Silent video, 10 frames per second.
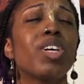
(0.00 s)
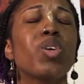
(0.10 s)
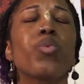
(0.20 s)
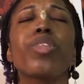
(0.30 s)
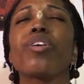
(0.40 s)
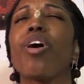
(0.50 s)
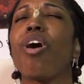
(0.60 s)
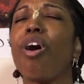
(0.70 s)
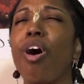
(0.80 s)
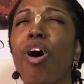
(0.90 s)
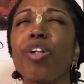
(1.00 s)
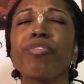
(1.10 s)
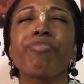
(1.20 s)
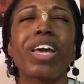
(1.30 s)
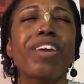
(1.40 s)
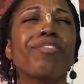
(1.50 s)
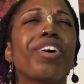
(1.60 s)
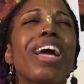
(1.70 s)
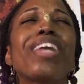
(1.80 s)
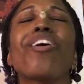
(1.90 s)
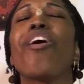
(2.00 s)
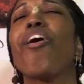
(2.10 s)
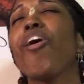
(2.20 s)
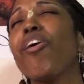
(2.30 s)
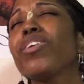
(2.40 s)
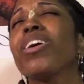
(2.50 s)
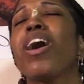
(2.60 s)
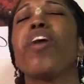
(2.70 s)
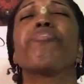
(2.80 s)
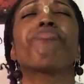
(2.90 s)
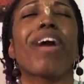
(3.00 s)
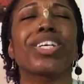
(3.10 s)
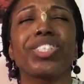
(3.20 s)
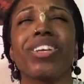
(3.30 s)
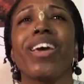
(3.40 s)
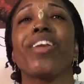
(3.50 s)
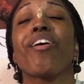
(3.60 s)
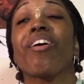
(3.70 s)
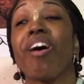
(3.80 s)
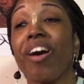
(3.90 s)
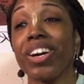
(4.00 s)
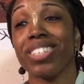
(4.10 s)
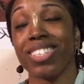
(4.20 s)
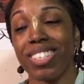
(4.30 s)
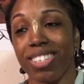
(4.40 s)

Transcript: with all favor and all affection in our hearts.